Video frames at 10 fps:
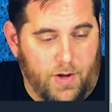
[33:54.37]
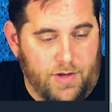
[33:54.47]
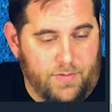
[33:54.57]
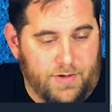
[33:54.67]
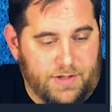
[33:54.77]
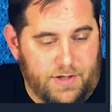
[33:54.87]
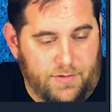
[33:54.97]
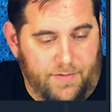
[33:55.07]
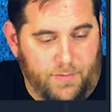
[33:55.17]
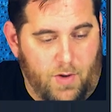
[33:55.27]
what you would
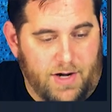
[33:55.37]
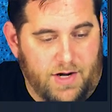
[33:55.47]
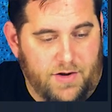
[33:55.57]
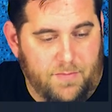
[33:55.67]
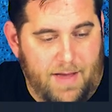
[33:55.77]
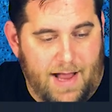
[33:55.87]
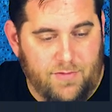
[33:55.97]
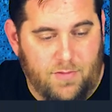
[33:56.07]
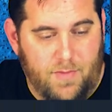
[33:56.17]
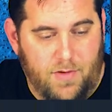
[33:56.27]
do if you wanted to do
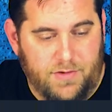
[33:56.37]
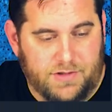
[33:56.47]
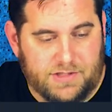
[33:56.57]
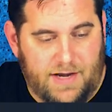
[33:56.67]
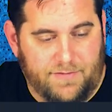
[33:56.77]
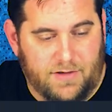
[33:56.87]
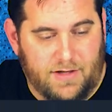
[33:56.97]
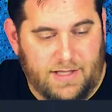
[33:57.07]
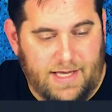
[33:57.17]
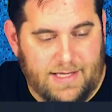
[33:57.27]
manual mode, you just have your
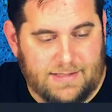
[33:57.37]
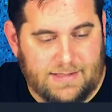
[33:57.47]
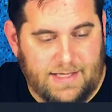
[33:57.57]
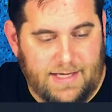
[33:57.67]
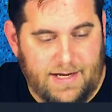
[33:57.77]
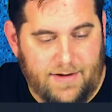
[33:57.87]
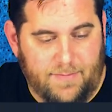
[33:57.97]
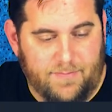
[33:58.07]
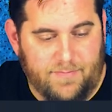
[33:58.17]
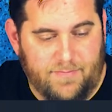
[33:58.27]
little ESC here.
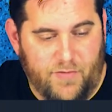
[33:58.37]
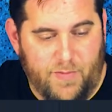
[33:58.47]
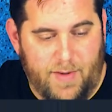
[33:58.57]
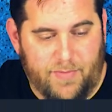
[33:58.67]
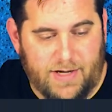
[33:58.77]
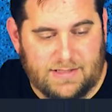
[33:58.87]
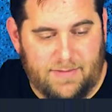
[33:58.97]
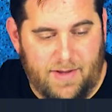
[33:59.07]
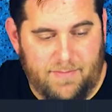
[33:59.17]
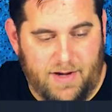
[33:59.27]
And remember I
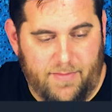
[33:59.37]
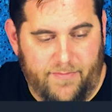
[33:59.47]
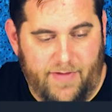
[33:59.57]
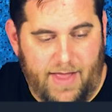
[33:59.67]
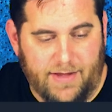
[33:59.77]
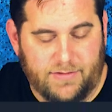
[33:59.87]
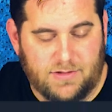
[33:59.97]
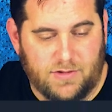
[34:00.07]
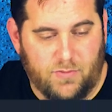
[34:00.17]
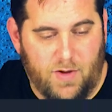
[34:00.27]
set my minimum value
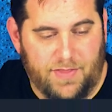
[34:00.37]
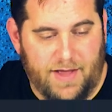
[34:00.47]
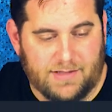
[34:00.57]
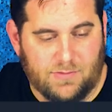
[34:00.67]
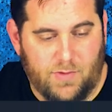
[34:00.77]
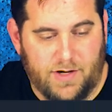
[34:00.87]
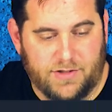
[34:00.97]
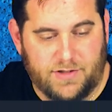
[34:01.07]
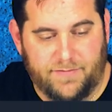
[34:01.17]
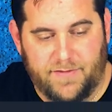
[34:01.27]
to
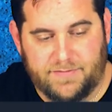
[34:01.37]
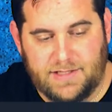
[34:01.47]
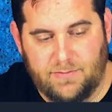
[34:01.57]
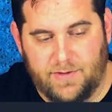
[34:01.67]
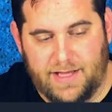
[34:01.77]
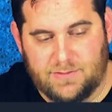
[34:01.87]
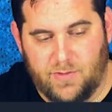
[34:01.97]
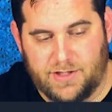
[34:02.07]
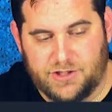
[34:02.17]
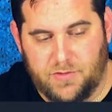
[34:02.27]
1,115. Well, that's
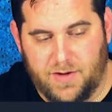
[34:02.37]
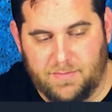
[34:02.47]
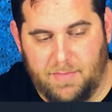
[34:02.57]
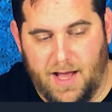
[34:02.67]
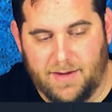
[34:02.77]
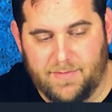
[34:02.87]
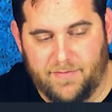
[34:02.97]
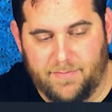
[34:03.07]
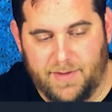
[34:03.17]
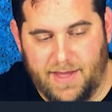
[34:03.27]
where it's showing bottom
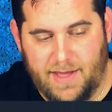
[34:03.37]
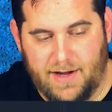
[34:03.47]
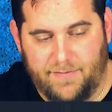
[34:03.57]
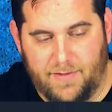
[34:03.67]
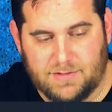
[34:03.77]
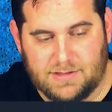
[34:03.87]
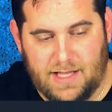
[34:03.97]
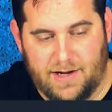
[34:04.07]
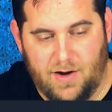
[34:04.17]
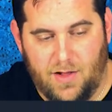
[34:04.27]
of it being. And if I was to
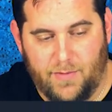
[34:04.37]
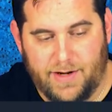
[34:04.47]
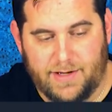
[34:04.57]
slide it all the way to